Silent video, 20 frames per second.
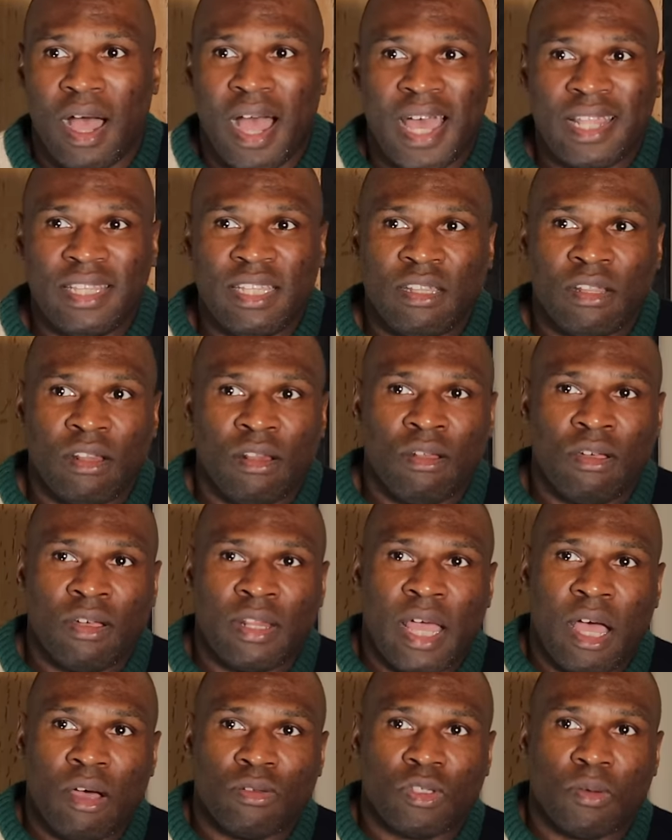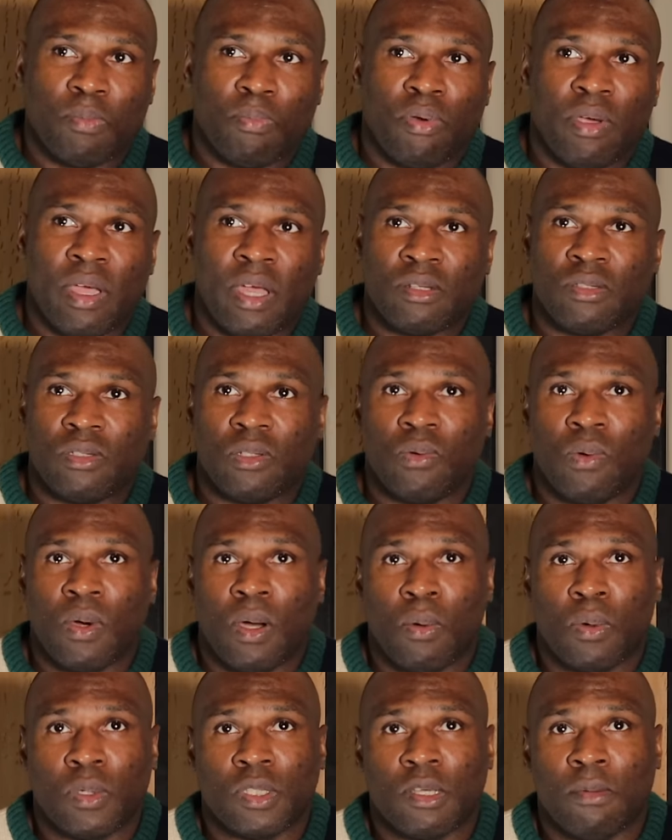I didn't learn how to pray until
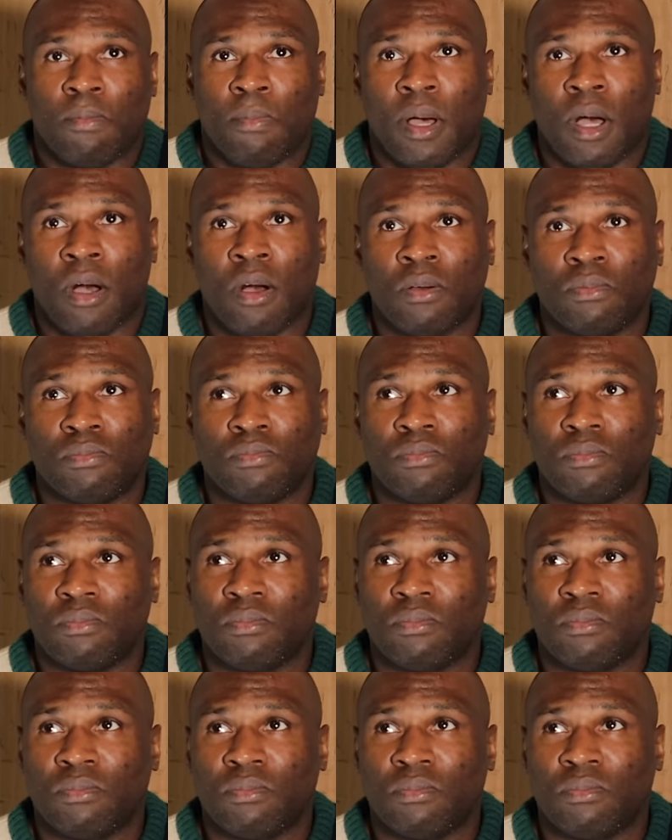I was about